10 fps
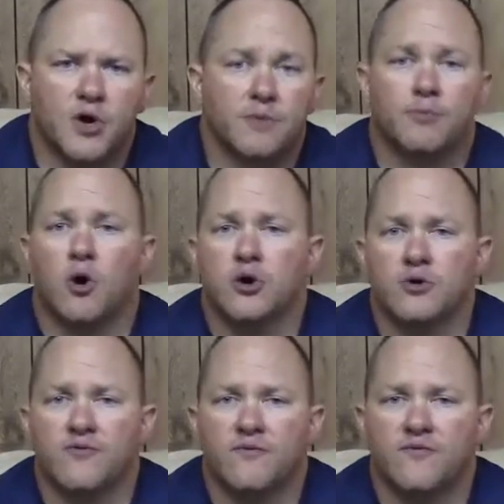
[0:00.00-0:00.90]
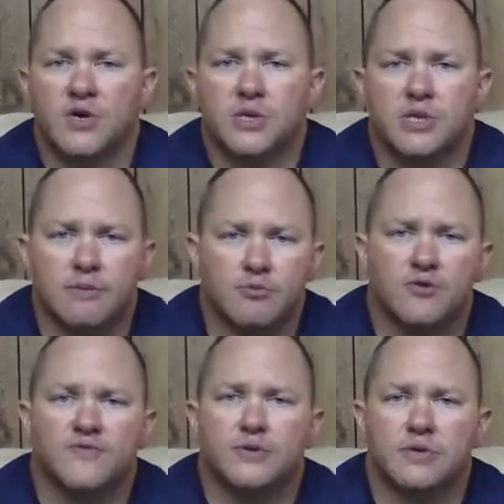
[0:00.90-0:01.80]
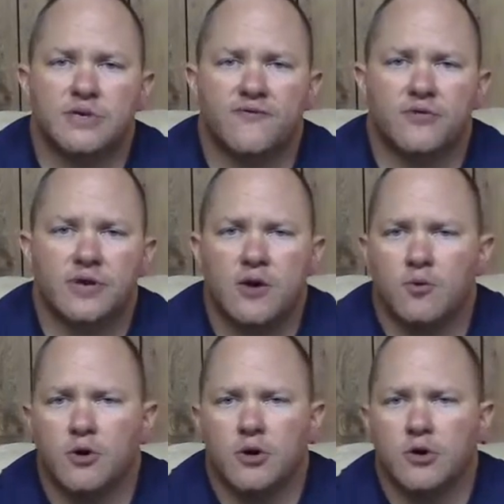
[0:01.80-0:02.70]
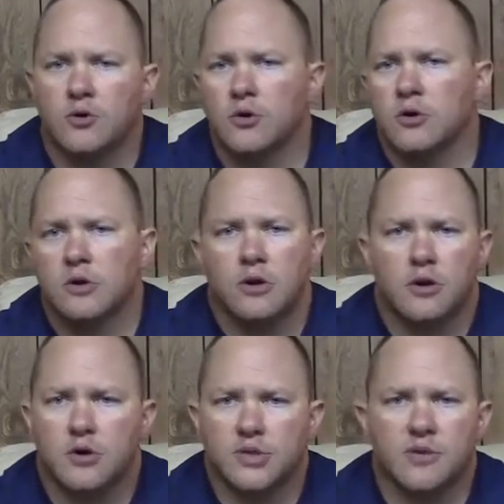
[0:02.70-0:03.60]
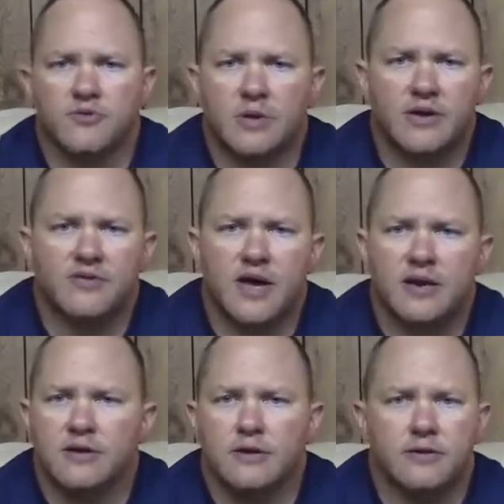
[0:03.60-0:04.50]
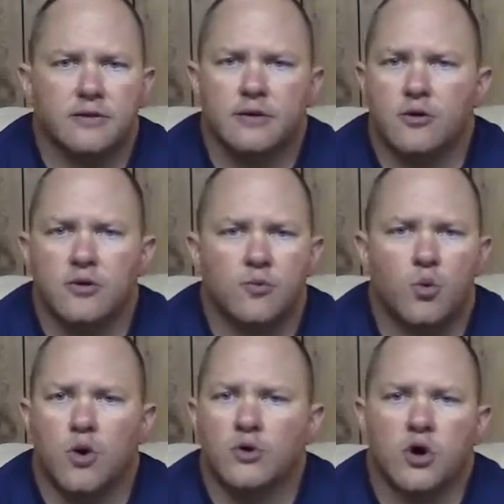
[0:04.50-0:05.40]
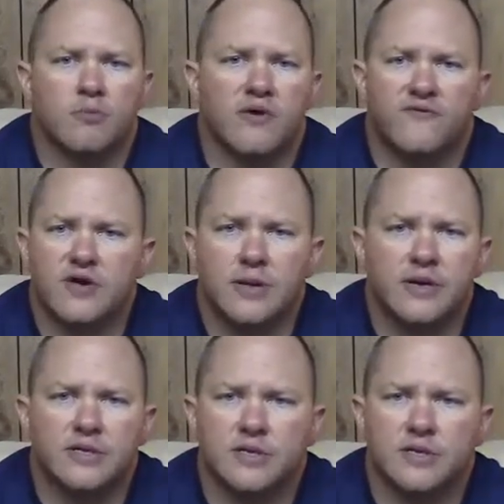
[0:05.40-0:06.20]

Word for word: unpartner from Vision and move to a different network or or something like that, it, you know, it won't hurt my feelings.